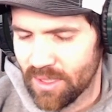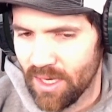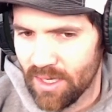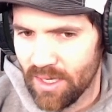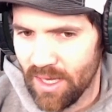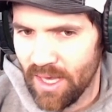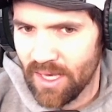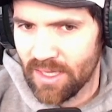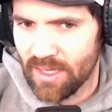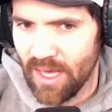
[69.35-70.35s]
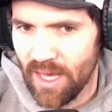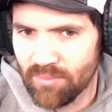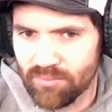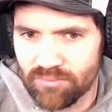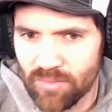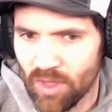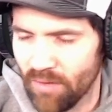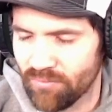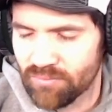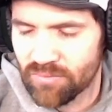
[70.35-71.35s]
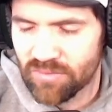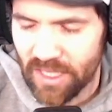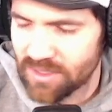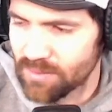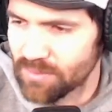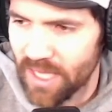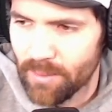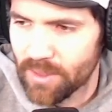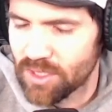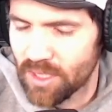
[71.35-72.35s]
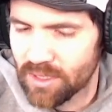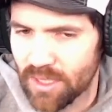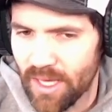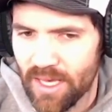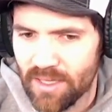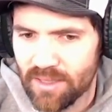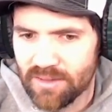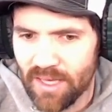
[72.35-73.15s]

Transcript: and I've taken some damage on the legs,